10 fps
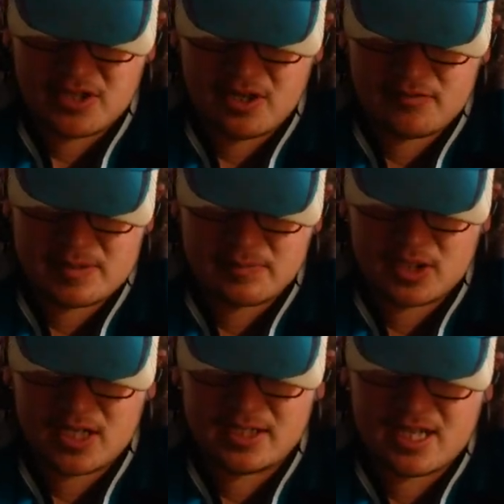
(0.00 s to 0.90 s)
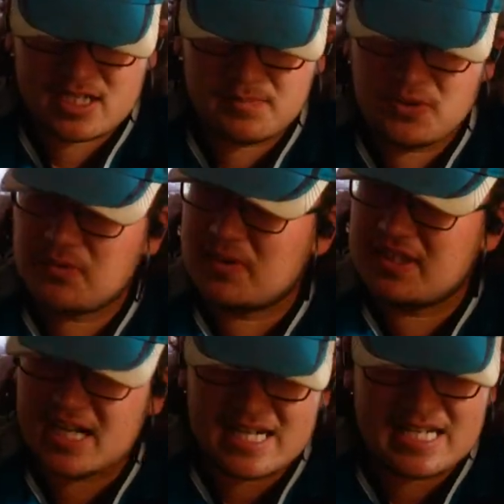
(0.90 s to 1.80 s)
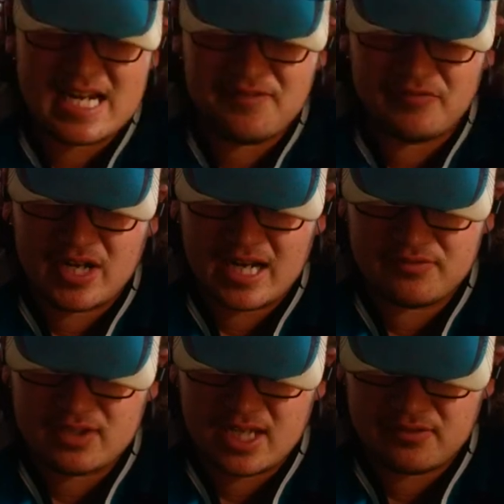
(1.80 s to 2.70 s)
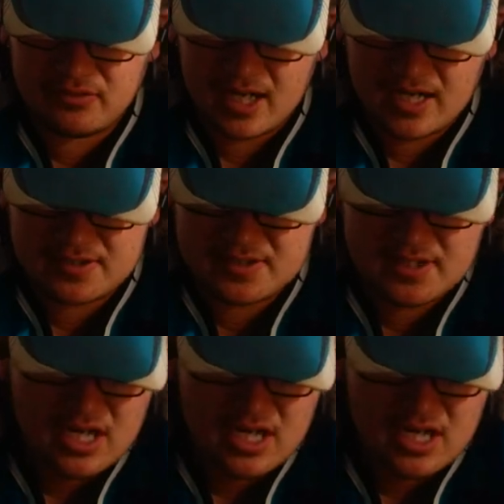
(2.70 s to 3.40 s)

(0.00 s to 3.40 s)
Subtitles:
called from the broadcast booth with 98.5 KFOX.